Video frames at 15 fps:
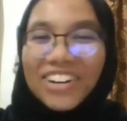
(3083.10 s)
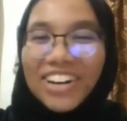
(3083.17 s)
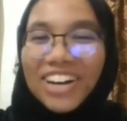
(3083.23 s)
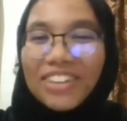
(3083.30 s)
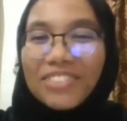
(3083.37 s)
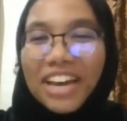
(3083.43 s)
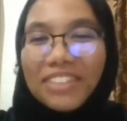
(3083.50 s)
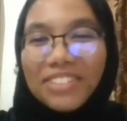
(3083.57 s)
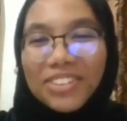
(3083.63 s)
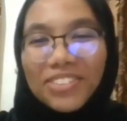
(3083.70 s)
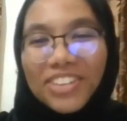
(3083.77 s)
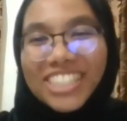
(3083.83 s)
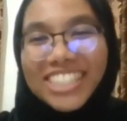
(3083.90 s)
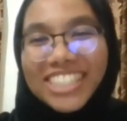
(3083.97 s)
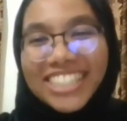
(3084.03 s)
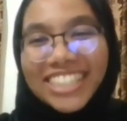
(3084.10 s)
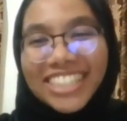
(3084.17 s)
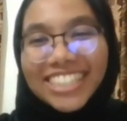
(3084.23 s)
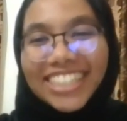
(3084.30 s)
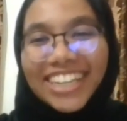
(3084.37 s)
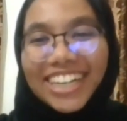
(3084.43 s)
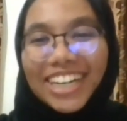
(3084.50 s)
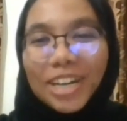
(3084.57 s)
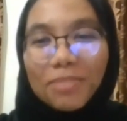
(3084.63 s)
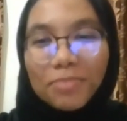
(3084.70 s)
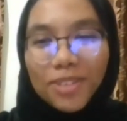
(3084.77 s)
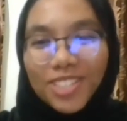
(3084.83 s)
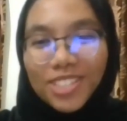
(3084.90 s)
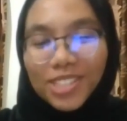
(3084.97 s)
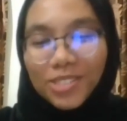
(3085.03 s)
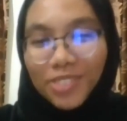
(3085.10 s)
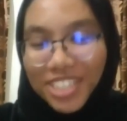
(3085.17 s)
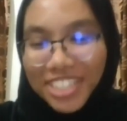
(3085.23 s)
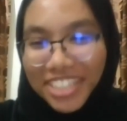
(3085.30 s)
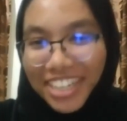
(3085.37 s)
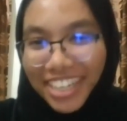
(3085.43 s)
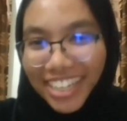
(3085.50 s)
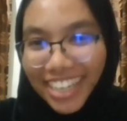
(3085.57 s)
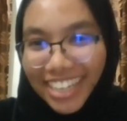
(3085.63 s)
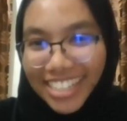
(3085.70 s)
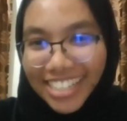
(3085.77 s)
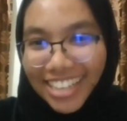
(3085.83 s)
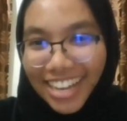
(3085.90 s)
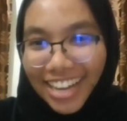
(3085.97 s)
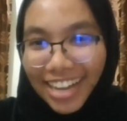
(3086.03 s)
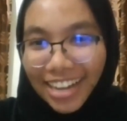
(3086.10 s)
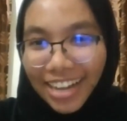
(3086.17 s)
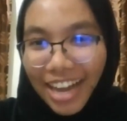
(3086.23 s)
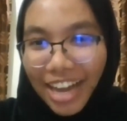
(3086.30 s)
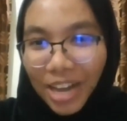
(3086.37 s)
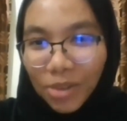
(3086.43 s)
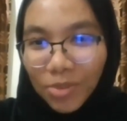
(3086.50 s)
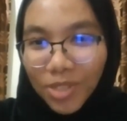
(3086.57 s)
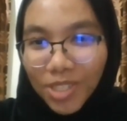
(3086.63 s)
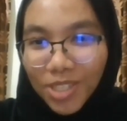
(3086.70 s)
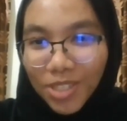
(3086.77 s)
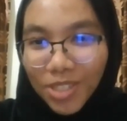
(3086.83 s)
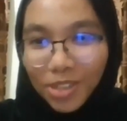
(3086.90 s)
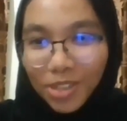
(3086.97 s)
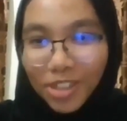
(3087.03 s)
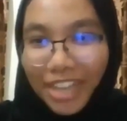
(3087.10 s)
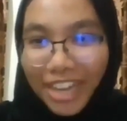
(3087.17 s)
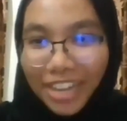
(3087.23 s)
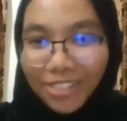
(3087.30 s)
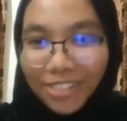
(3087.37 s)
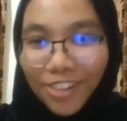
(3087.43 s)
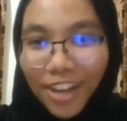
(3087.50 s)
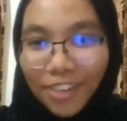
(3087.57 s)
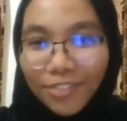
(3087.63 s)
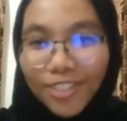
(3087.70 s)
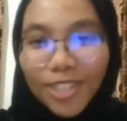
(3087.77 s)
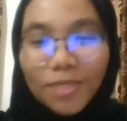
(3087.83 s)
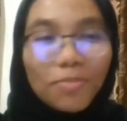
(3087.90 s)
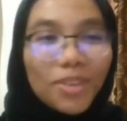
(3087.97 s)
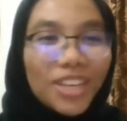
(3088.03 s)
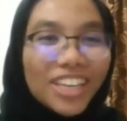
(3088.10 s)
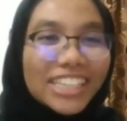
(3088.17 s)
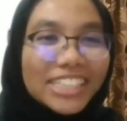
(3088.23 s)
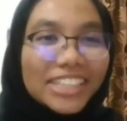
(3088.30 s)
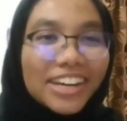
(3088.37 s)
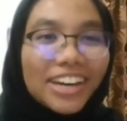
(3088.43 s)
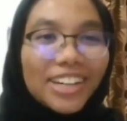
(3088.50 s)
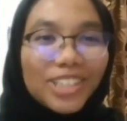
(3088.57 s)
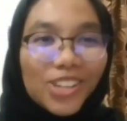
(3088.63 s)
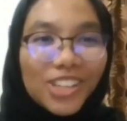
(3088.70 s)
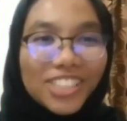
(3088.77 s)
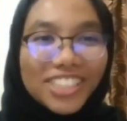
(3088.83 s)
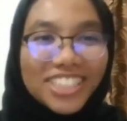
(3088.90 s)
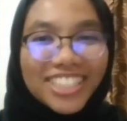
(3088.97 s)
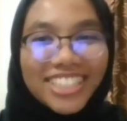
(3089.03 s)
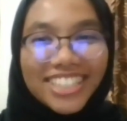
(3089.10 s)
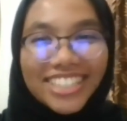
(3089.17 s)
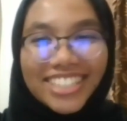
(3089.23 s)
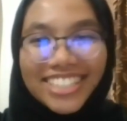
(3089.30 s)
we have a question, a personal question, I guess. How was your life after being a cardiologist?